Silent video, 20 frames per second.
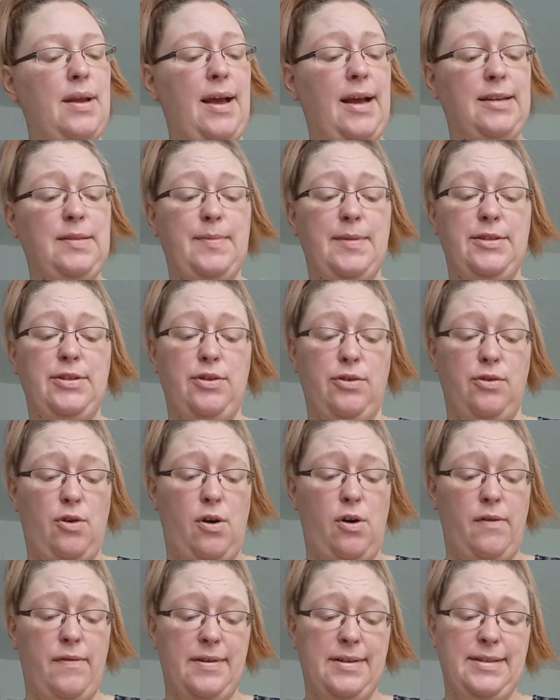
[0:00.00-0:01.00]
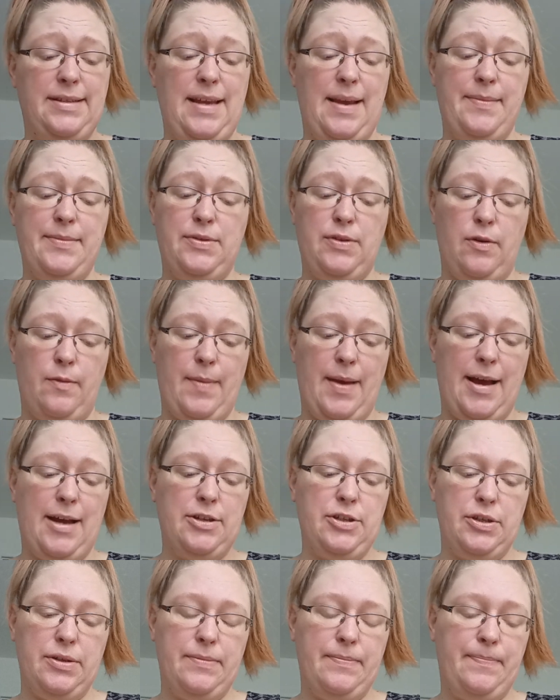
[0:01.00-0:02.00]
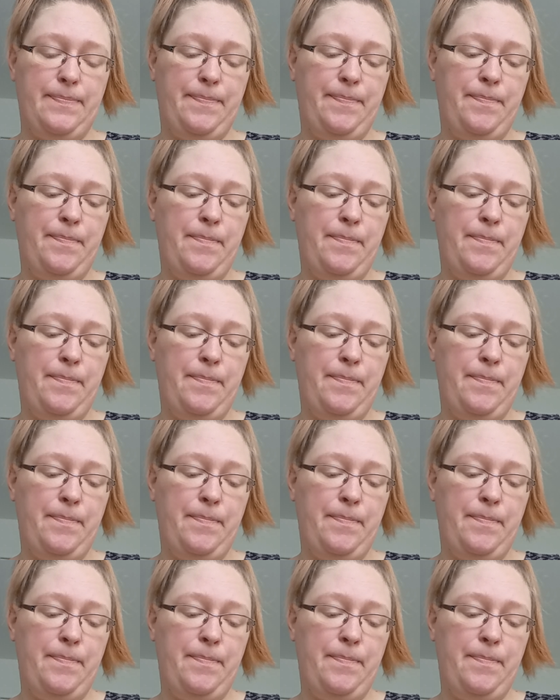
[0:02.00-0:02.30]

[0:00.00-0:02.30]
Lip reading: as Mr. Colvin seems to imagine.